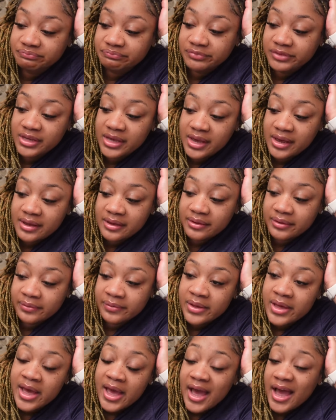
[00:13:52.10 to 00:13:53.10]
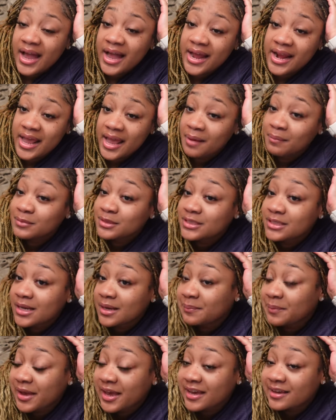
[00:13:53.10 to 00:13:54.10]
I got an
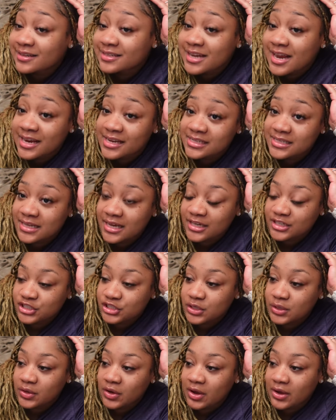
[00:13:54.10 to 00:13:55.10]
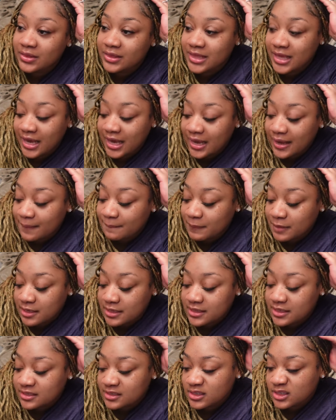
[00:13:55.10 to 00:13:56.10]
Amazon package. I guess I could show y'all that,
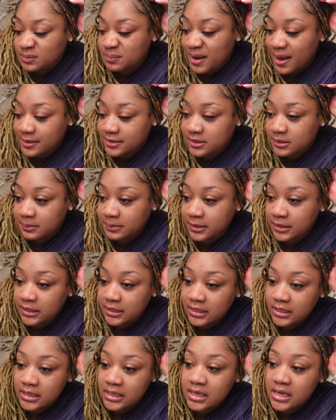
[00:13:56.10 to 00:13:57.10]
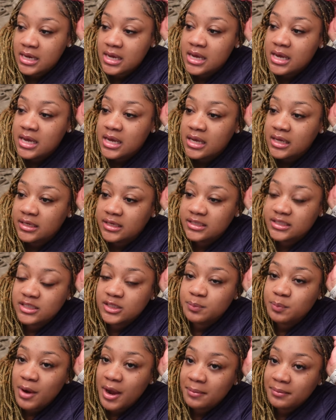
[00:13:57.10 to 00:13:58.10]
but this is probably
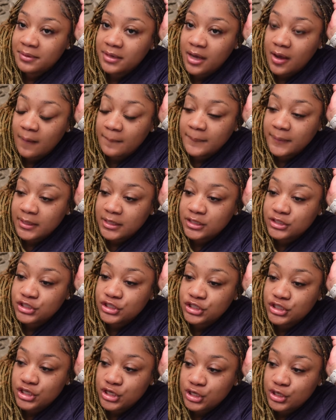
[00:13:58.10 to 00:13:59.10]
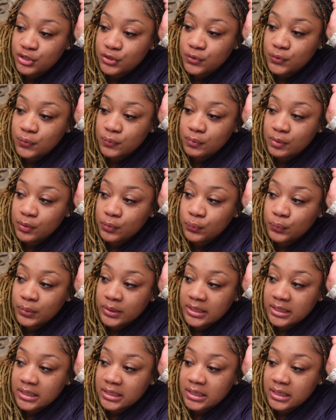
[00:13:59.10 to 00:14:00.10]
gonna be a chill
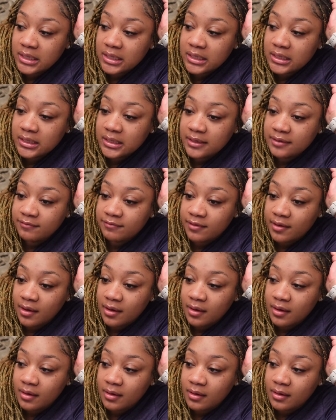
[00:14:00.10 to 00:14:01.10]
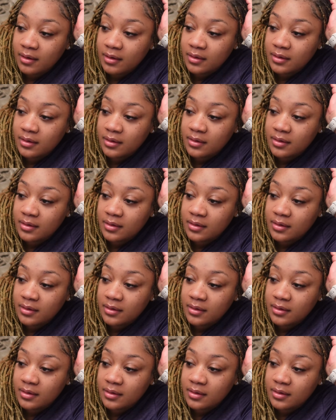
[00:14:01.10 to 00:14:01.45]
weekly vlog.